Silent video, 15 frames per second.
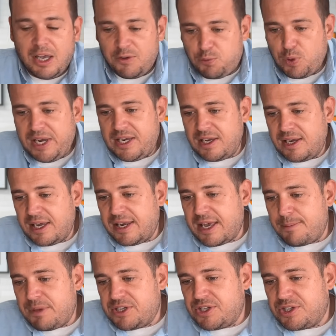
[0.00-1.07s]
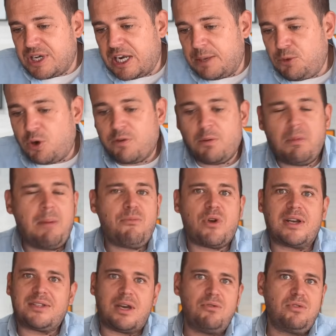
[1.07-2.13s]
If we can get that message out there more,
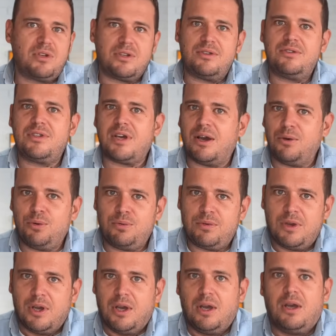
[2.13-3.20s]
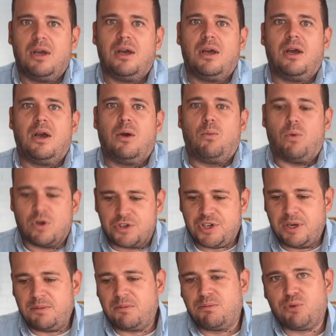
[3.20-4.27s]
remember, I don't condone
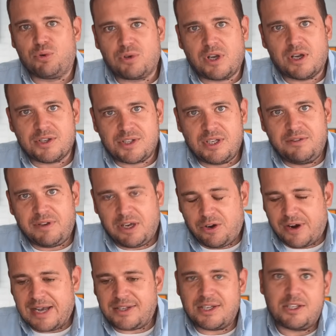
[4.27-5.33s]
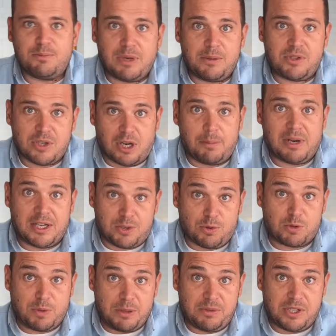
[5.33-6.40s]
watching broadcast TV or accessing BBC iPlayer to
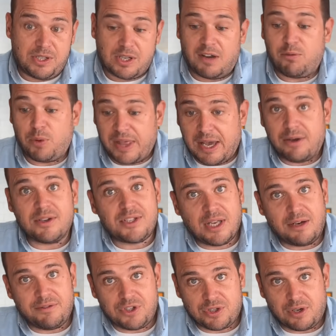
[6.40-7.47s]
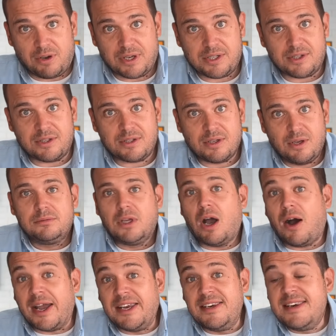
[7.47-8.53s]
watch BBC stuff without a television license.
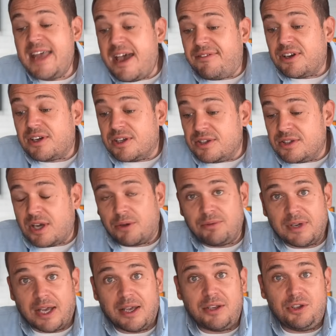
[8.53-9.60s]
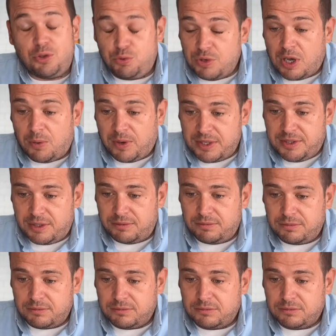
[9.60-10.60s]
I never condone that. You know I don't.